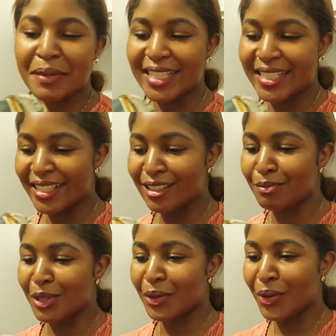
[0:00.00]
purchase
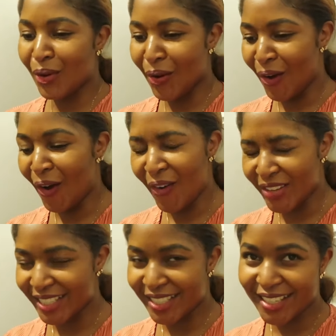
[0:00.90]

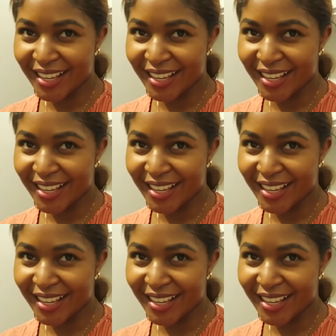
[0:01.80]
because